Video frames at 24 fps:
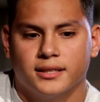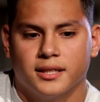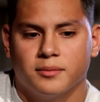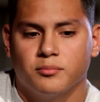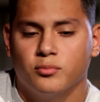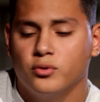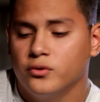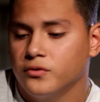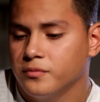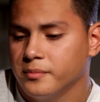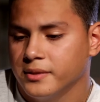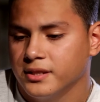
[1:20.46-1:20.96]
they
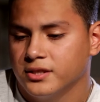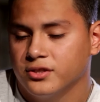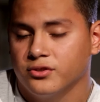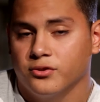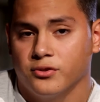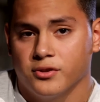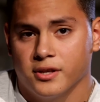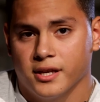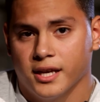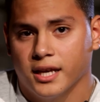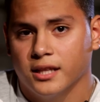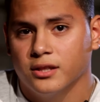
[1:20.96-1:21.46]
moved me to
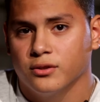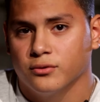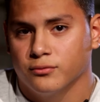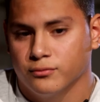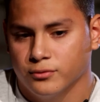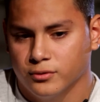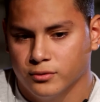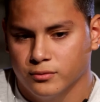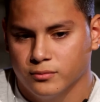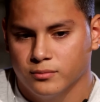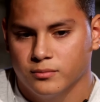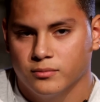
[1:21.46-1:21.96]
the yellow
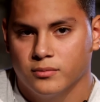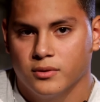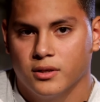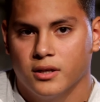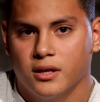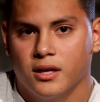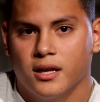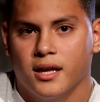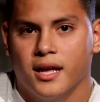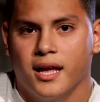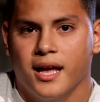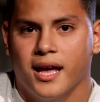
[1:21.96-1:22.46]
room,
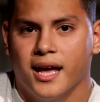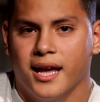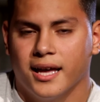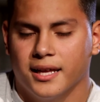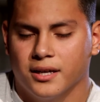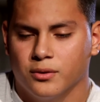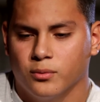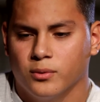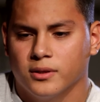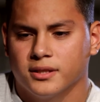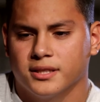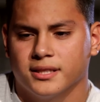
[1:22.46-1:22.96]
and
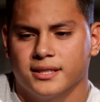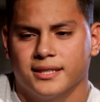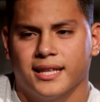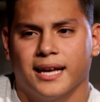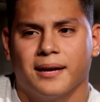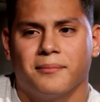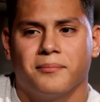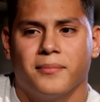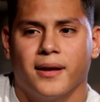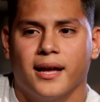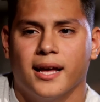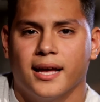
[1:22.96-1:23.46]
it wasn't
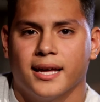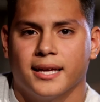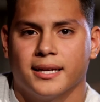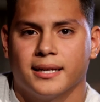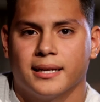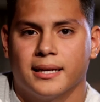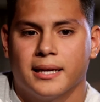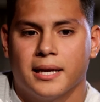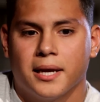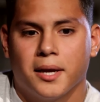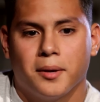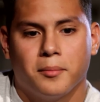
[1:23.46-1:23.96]
that bad.
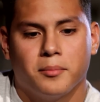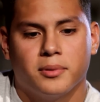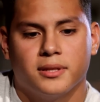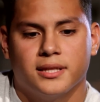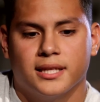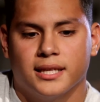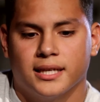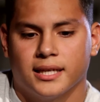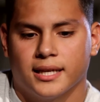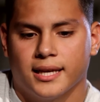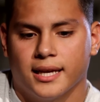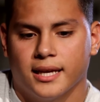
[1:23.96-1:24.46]
But
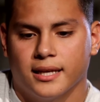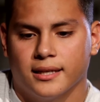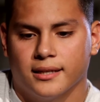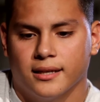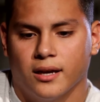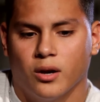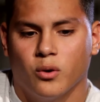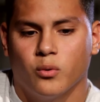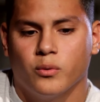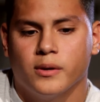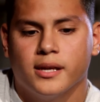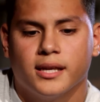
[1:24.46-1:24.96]
then again,
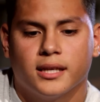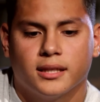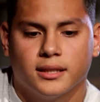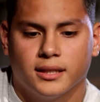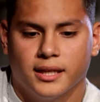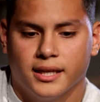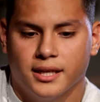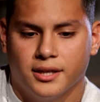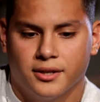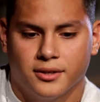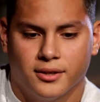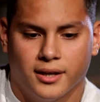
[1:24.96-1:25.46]
a week
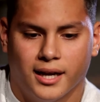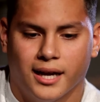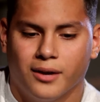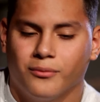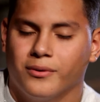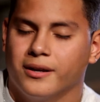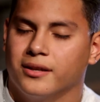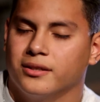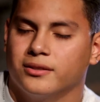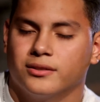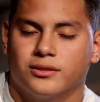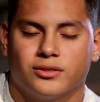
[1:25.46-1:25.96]
later, I
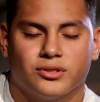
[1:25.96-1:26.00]
went